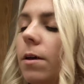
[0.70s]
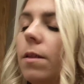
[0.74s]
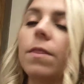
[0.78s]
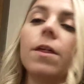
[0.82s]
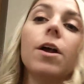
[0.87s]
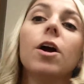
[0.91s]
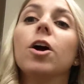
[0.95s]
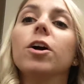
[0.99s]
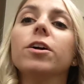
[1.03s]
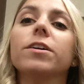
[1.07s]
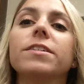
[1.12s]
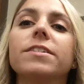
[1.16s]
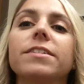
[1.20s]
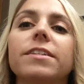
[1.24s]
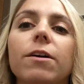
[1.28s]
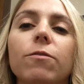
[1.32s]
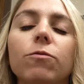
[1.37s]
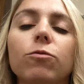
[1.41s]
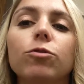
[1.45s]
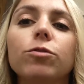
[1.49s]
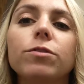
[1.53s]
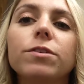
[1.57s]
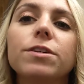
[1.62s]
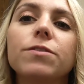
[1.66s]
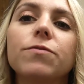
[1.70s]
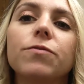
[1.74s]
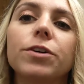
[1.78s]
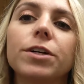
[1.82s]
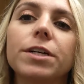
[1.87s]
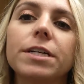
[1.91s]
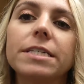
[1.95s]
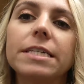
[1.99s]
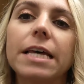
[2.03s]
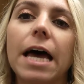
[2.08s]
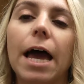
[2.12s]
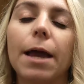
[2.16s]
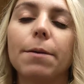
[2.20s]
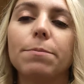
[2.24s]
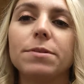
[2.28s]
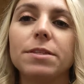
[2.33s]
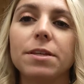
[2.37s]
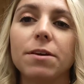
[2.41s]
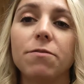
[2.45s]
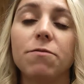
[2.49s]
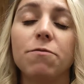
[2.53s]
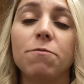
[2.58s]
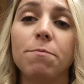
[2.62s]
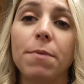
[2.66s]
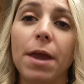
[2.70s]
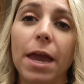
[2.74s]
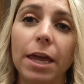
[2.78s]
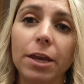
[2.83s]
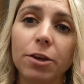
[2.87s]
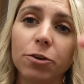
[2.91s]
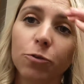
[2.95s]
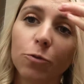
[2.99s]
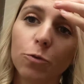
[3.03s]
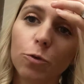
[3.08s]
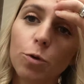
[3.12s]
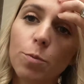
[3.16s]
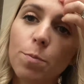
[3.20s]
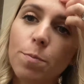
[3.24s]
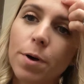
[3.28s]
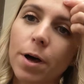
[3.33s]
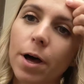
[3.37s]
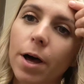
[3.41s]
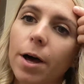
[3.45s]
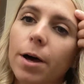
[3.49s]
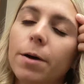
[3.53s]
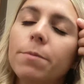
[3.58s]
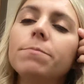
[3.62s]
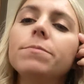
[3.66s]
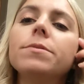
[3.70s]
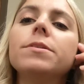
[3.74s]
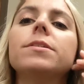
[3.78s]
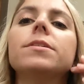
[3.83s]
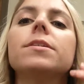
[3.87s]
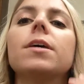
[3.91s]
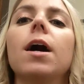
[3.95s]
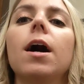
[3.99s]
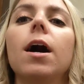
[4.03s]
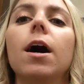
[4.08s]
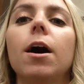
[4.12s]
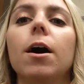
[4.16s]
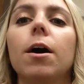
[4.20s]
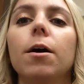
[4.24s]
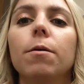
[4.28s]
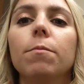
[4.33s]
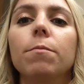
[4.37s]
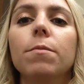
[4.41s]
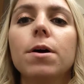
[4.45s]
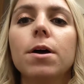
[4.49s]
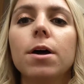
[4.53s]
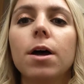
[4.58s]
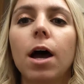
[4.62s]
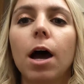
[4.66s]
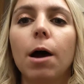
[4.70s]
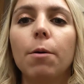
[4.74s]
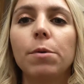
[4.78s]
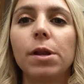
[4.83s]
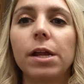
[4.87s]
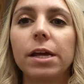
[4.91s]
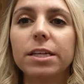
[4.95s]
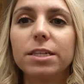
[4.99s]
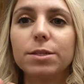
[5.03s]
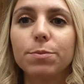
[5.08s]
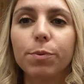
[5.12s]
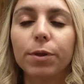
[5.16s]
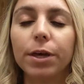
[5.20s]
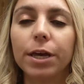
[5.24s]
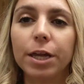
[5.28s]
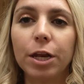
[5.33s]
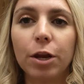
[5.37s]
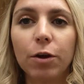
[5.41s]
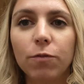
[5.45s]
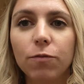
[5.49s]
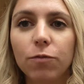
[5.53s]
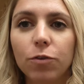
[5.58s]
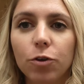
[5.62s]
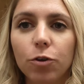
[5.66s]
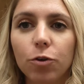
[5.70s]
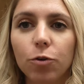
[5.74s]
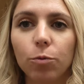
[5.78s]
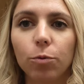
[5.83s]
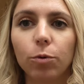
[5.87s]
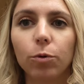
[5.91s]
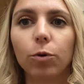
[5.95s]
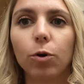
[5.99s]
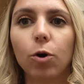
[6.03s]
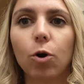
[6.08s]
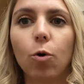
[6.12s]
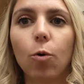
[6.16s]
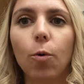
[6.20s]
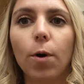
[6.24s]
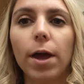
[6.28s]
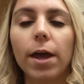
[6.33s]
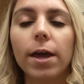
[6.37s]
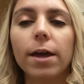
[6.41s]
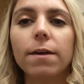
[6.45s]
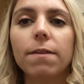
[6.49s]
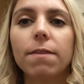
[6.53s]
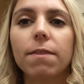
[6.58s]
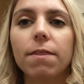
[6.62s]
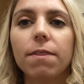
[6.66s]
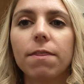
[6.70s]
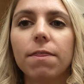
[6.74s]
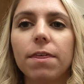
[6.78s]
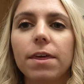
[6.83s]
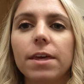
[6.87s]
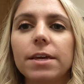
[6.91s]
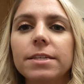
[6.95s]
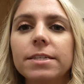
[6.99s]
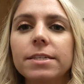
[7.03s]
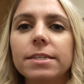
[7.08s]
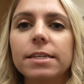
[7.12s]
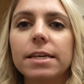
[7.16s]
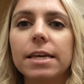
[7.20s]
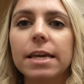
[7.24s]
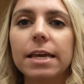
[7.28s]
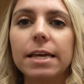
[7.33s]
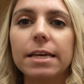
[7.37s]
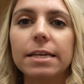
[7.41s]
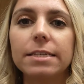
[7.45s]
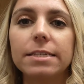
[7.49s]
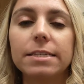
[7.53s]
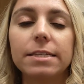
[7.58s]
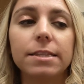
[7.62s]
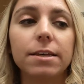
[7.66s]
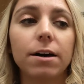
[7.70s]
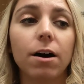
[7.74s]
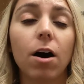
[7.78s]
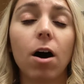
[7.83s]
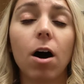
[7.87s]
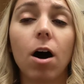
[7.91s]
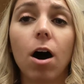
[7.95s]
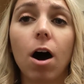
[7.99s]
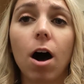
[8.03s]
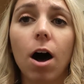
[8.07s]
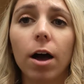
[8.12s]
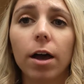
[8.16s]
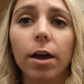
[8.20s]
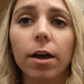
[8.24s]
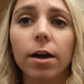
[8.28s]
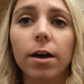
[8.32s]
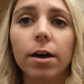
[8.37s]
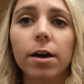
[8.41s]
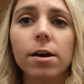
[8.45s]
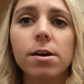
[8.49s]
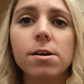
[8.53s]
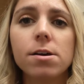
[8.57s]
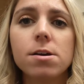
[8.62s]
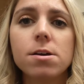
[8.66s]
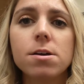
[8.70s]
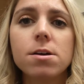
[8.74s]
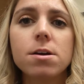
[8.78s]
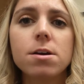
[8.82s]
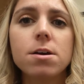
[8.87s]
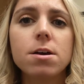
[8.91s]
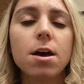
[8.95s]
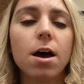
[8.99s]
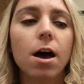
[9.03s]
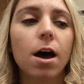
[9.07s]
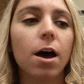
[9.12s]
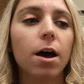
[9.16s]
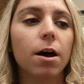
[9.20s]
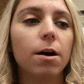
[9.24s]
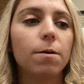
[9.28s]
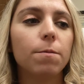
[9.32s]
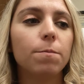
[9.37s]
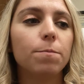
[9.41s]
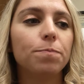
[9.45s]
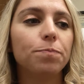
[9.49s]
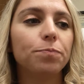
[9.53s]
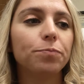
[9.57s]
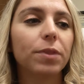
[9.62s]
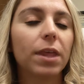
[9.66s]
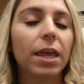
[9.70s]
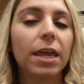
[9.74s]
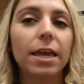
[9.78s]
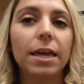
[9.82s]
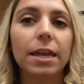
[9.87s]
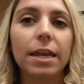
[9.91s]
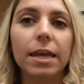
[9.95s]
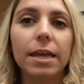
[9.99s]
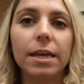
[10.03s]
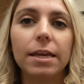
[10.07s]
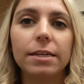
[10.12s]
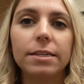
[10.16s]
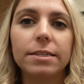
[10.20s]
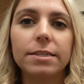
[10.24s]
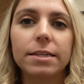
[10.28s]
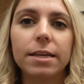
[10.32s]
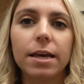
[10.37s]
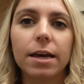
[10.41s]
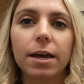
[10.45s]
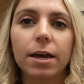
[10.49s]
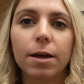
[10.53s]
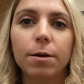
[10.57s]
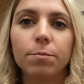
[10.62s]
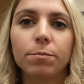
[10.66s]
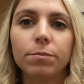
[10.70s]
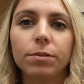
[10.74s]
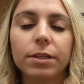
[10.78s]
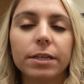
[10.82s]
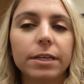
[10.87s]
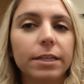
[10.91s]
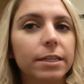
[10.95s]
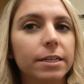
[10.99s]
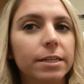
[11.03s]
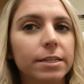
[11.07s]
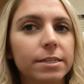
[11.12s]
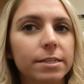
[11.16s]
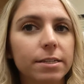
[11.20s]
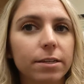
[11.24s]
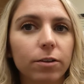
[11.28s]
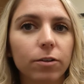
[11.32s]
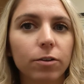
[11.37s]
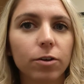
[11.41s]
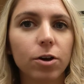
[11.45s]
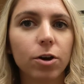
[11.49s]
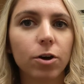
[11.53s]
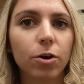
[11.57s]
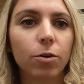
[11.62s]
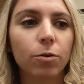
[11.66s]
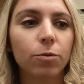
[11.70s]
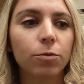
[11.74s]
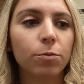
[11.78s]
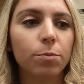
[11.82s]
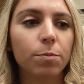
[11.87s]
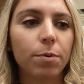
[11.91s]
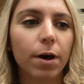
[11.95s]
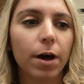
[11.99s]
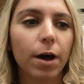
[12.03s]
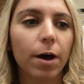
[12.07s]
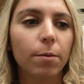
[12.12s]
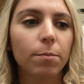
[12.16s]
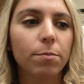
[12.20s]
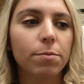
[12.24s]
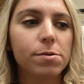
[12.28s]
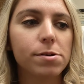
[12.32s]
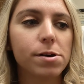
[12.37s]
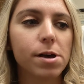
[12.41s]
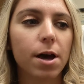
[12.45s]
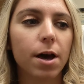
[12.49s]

There are several different types of manual pumps. I'm going to explain a few real quick. This is the Haakaa. It is a completely silicone pump.